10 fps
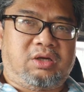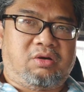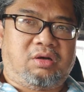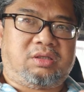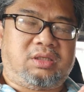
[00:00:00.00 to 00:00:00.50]

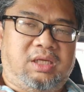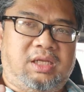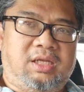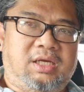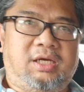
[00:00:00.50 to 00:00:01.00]
cost
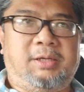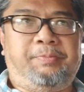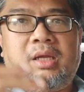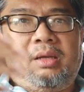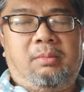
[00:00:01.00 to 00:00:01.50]
in the
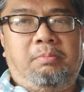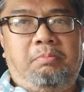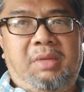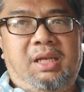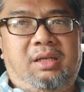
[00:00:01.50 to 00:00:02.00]

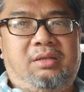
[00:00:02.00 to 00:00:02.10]
mid